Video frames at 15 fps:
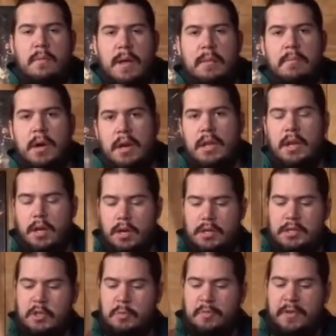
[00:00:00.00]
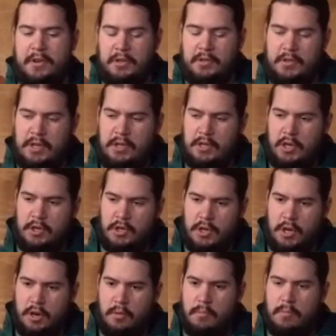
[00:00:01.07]
make money, unless it's profession siege
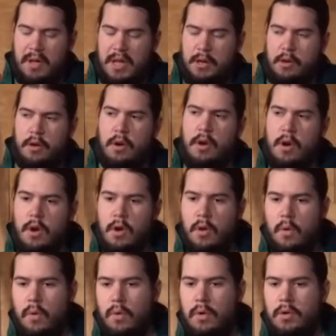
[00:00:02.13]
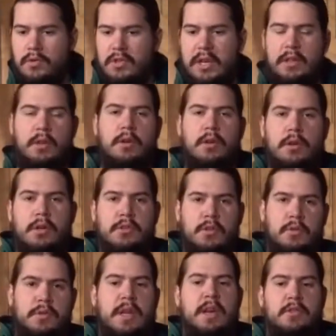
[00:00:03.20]
engineer, miner, or sailor, because
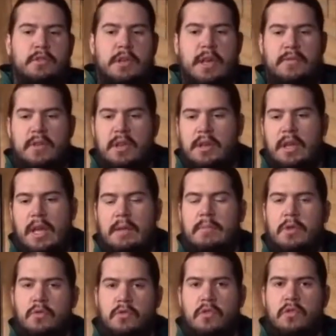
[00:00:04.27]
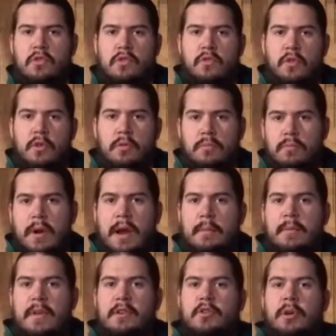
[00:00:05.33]
those actually have in-game uses for
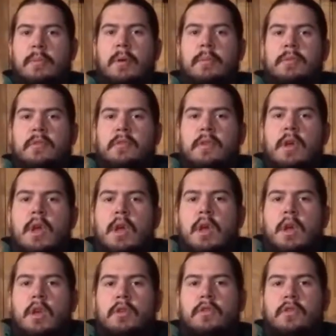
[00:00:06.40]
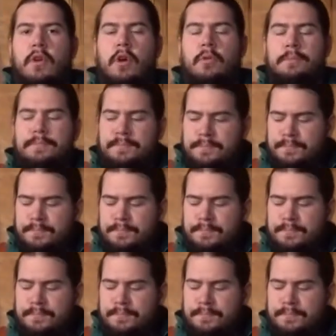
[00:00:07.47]
random adventuring purposes. So,